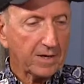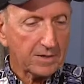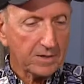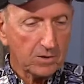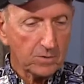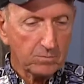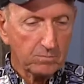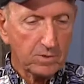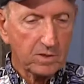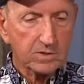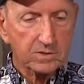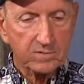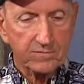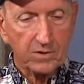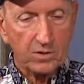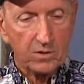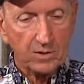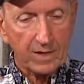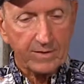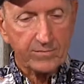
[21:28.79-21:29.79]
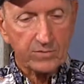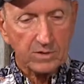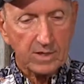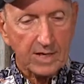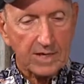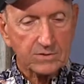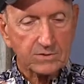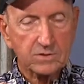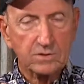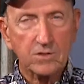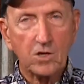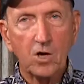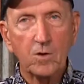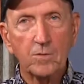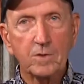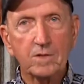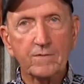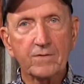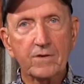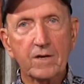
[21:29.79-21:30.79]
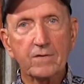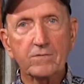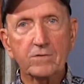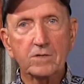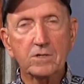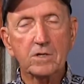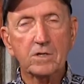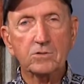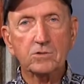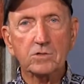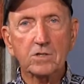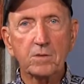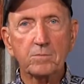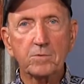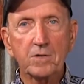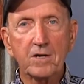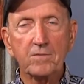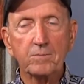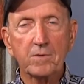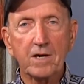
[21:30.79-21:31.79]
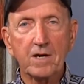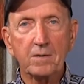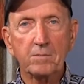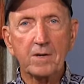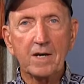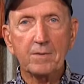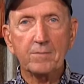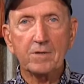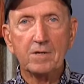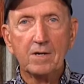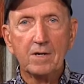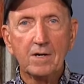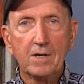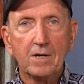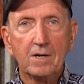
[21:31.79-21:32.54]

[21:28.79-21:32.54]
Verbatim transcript: I know most of y'all have your license and all, but if you have a cousin coming down from Alabama,